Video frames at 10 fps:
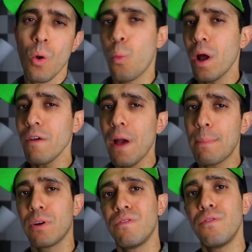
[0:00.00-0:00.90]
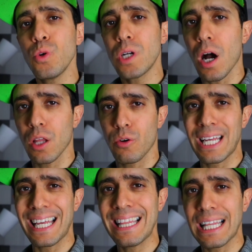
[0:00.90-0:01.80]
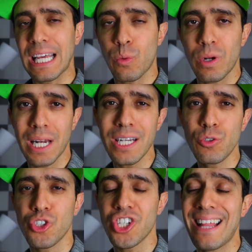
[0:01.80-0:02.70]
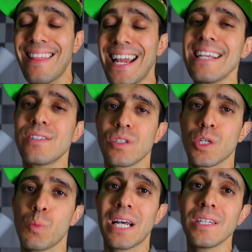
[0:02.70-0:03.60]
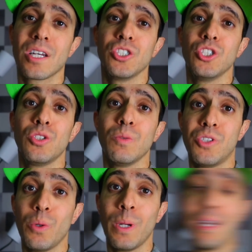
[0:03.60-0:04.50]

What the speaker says: what if I put food coloring in liquid nitrogen? And then I saw someone else on YouTube do